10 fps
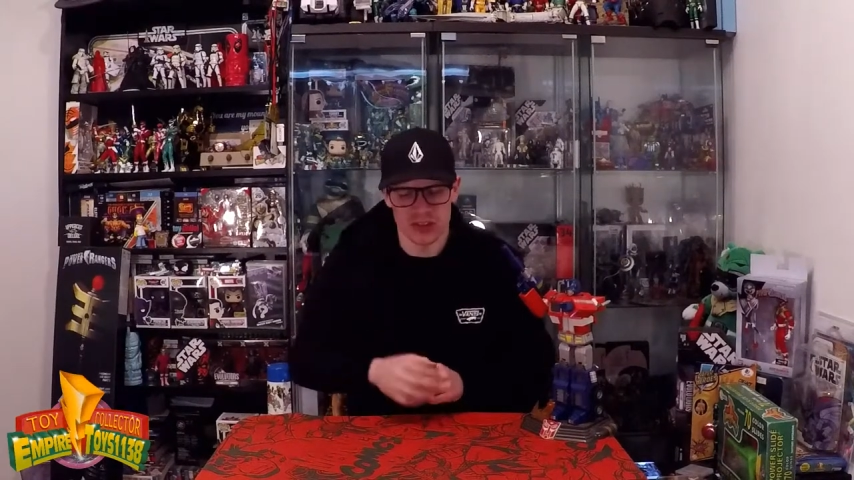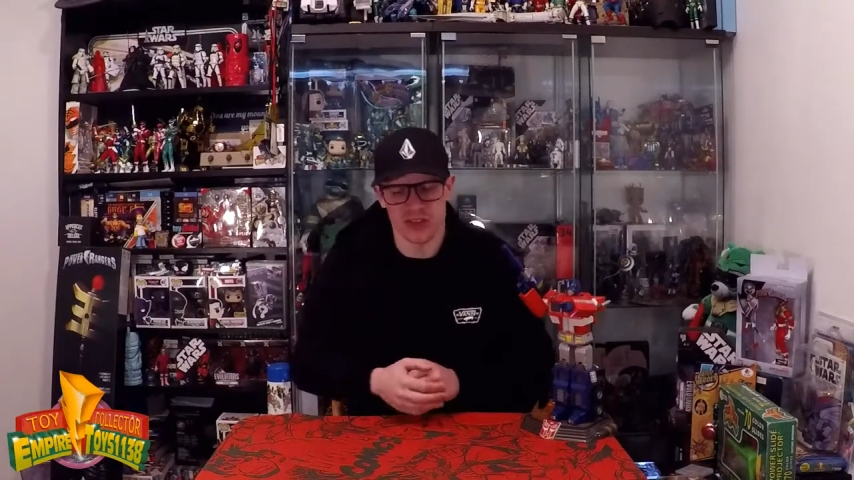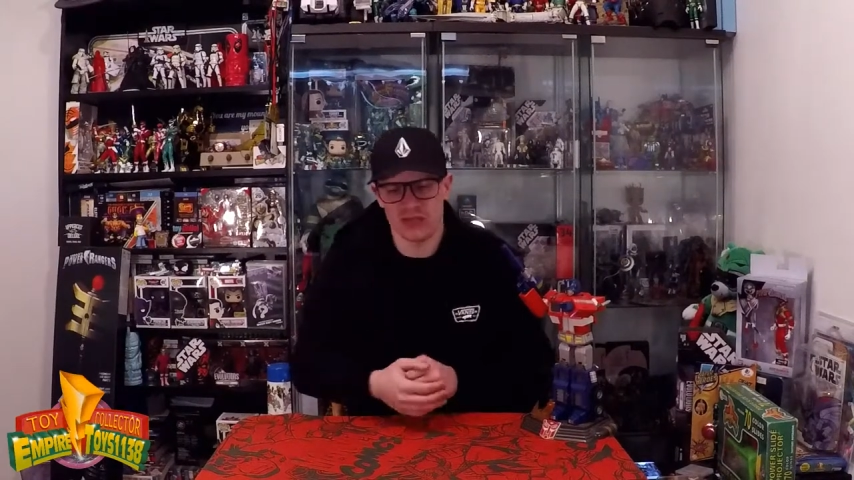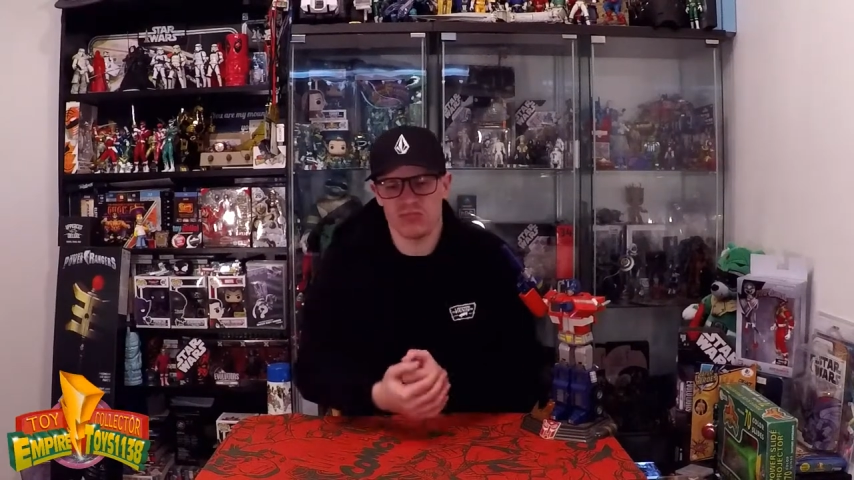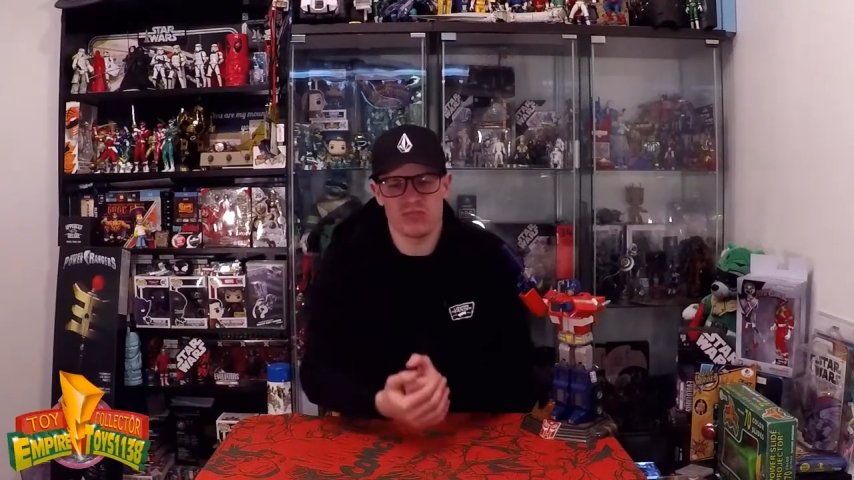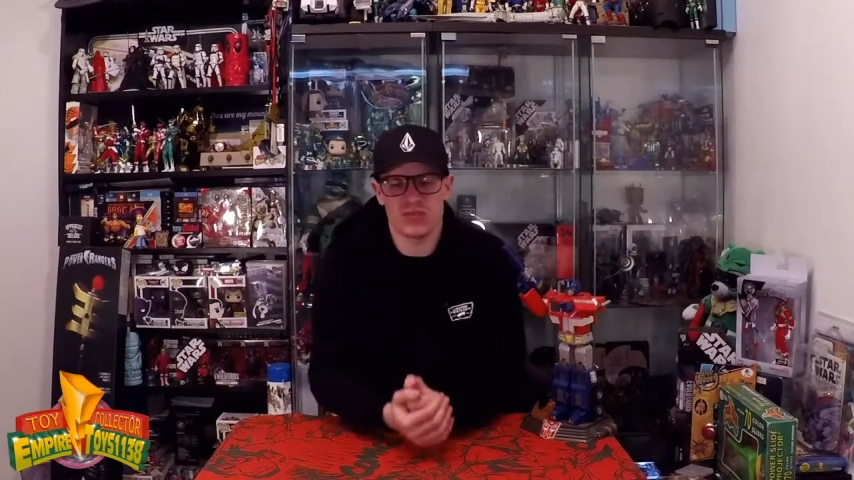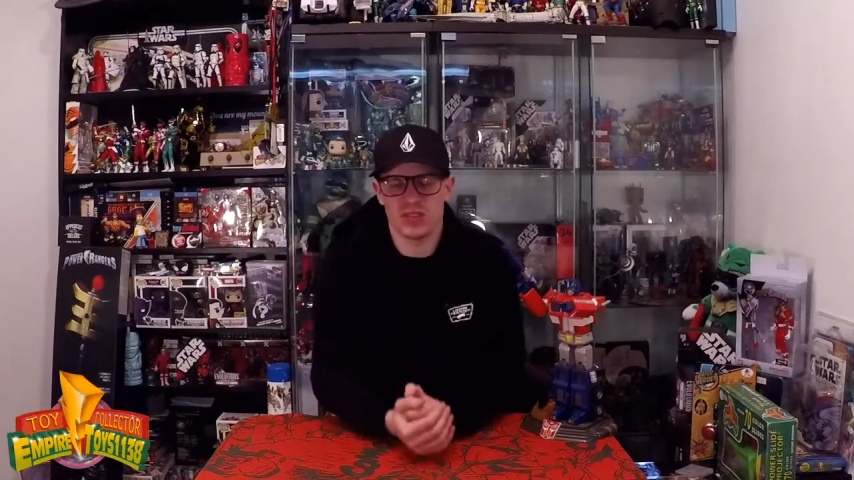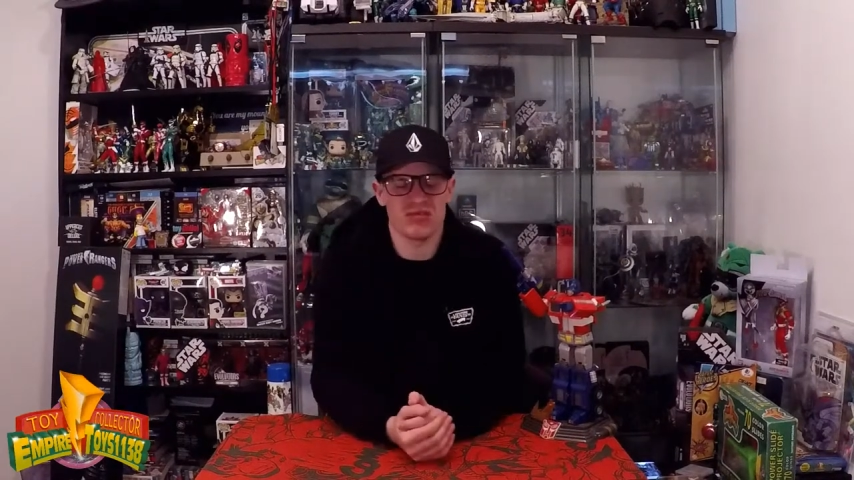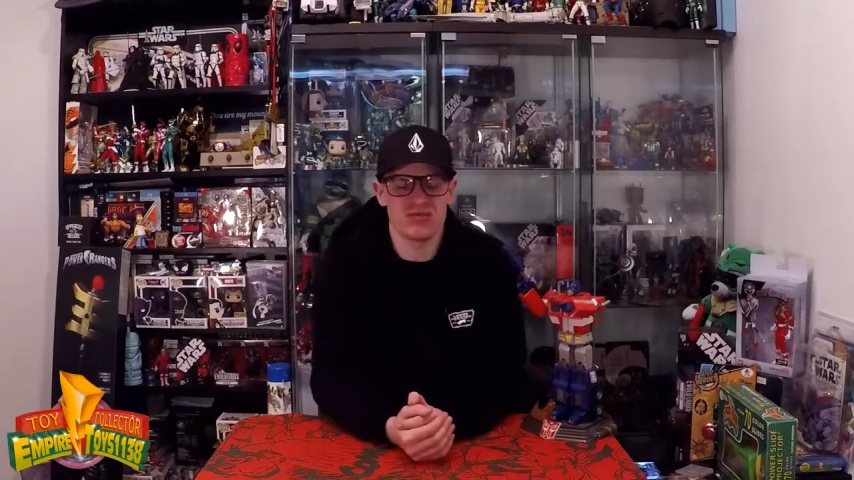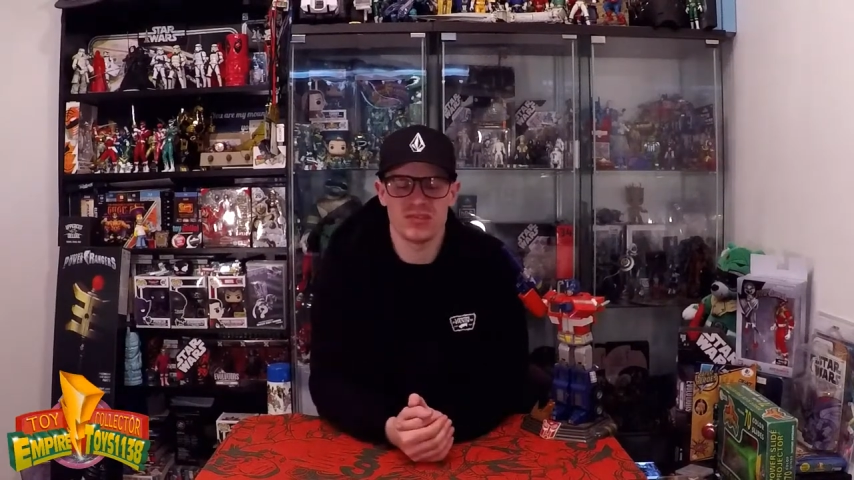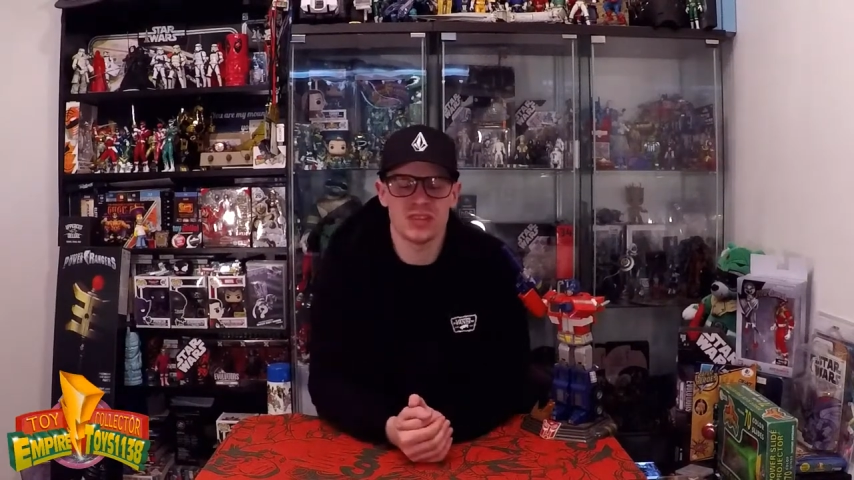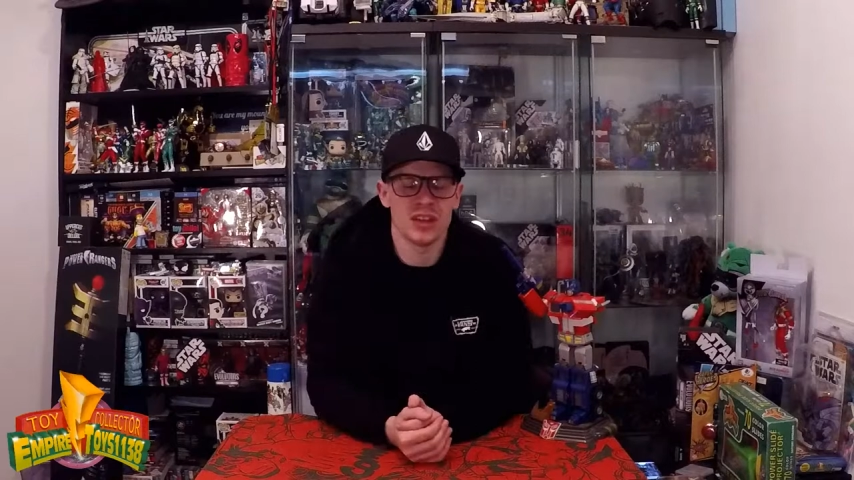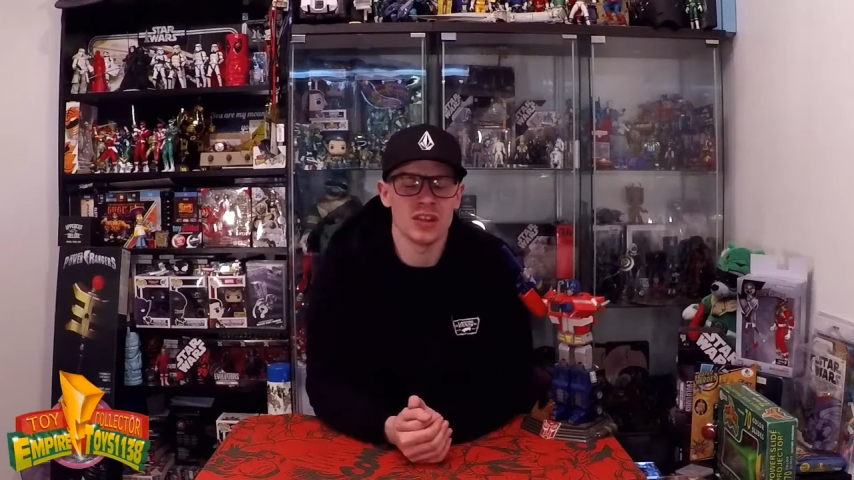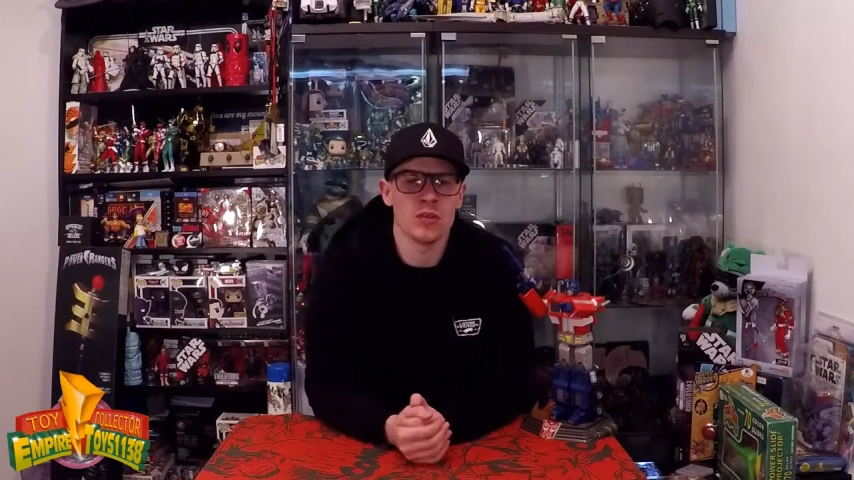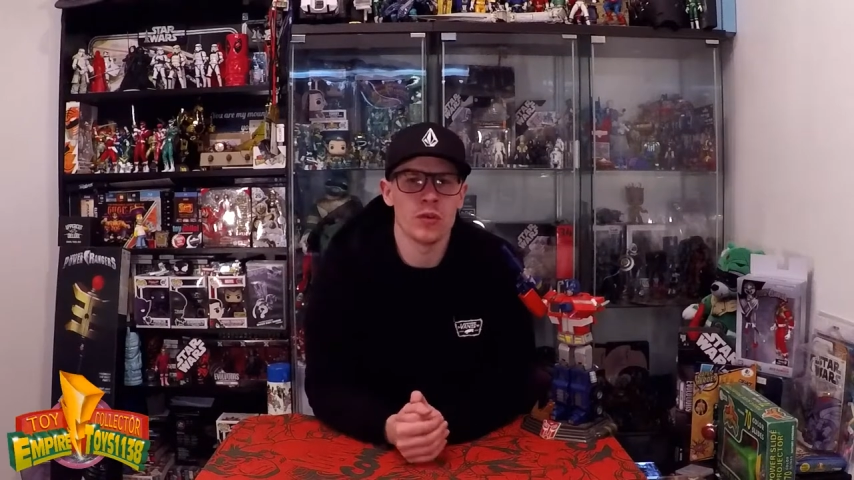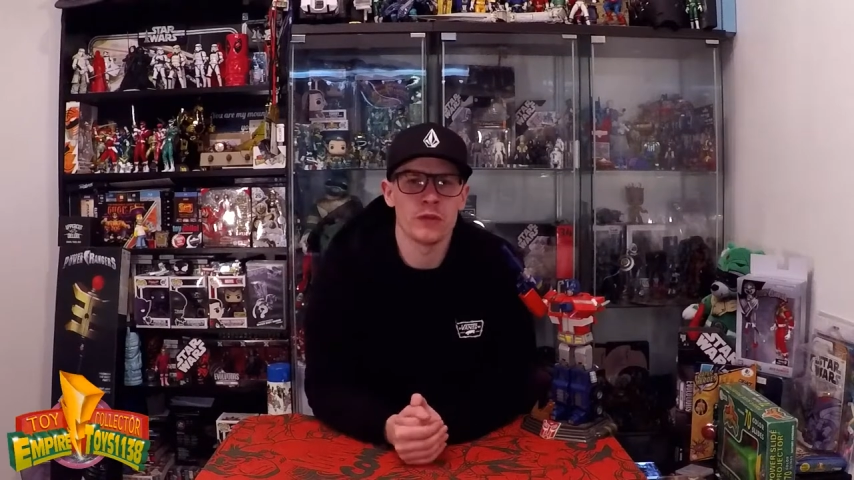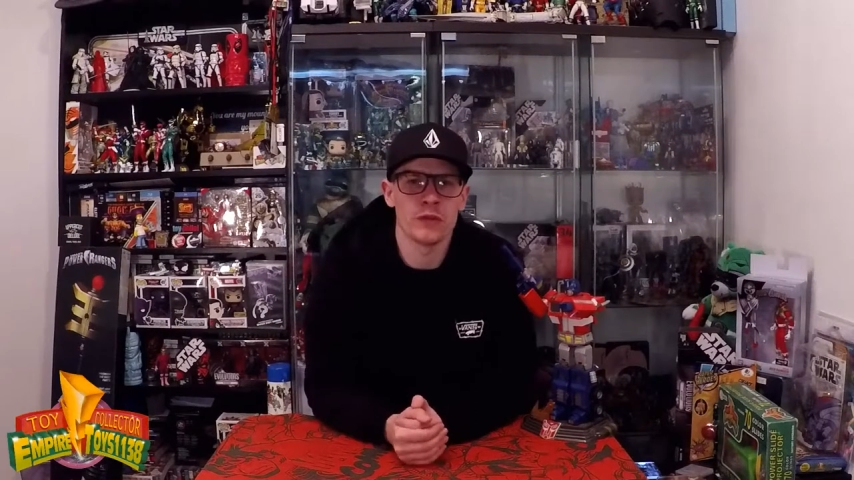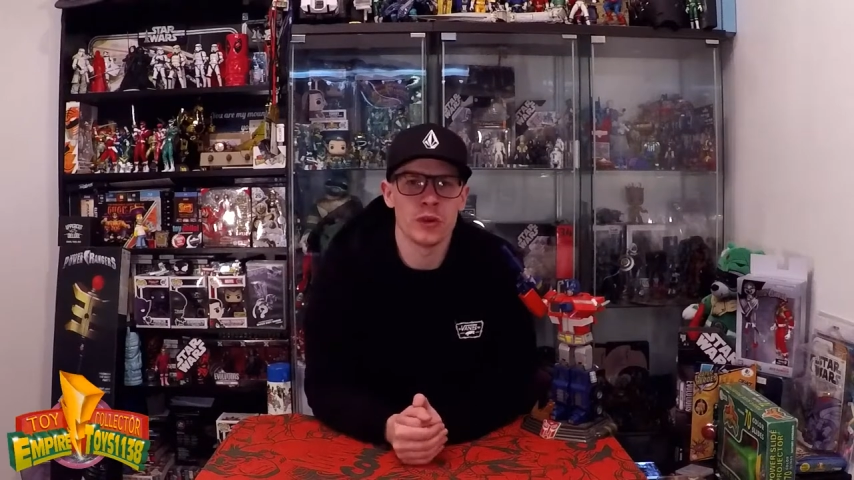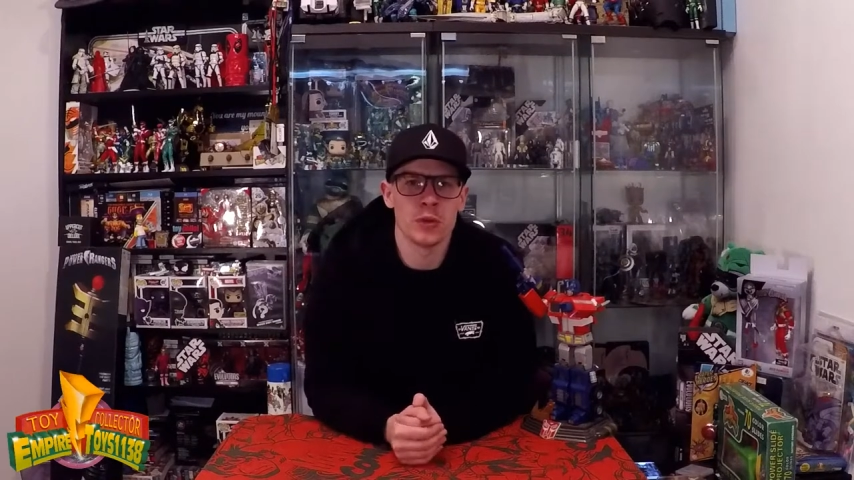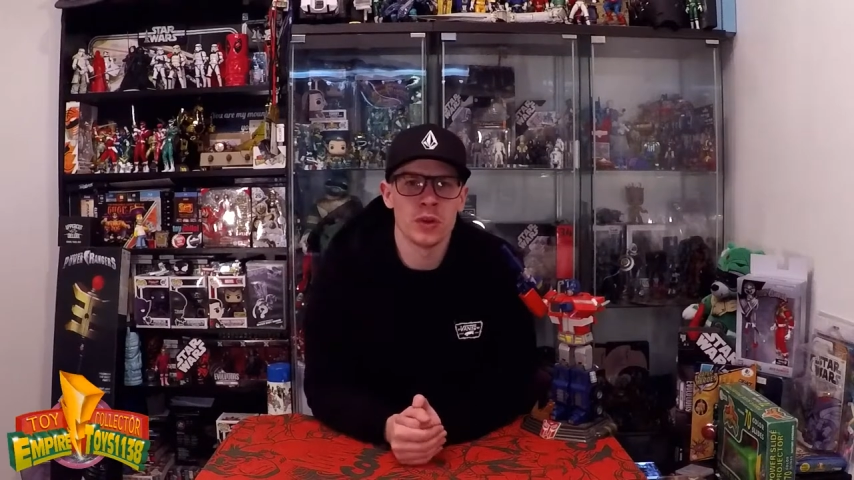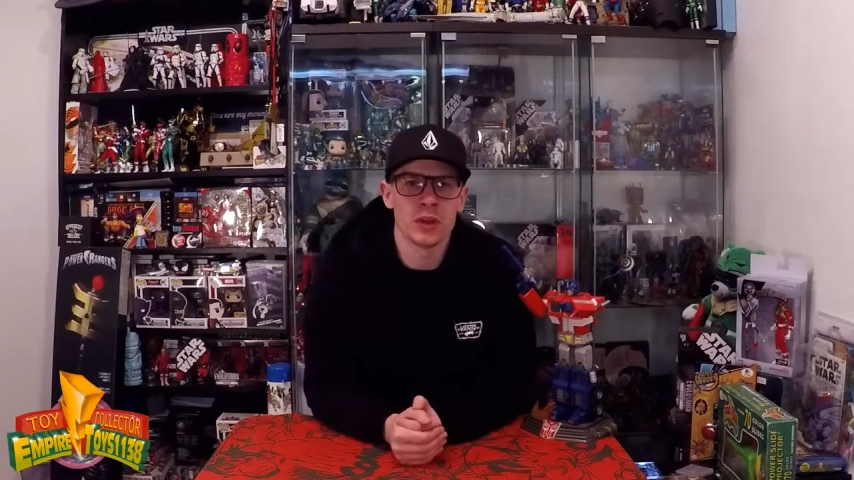And just did not feel.